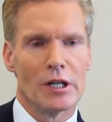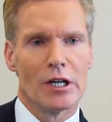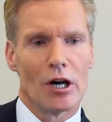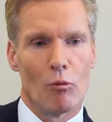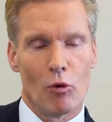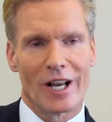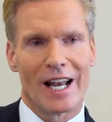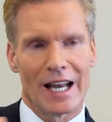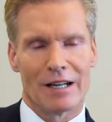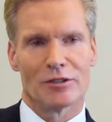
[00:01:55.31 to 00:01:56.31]
And what it
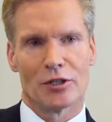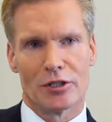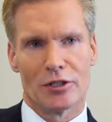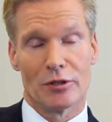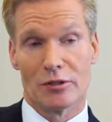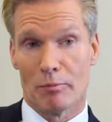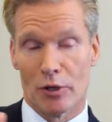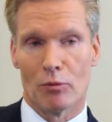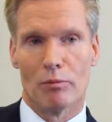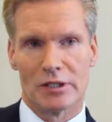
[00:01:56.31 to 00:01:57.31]
allows you to do is
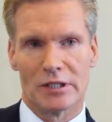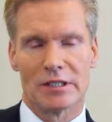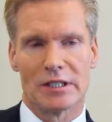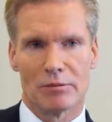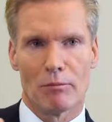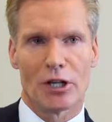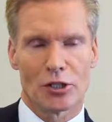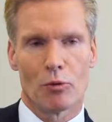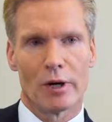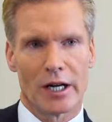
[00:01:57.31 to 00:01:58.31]
build businesses much
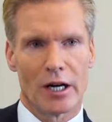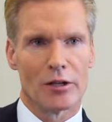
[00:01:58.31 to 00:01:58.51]
quicker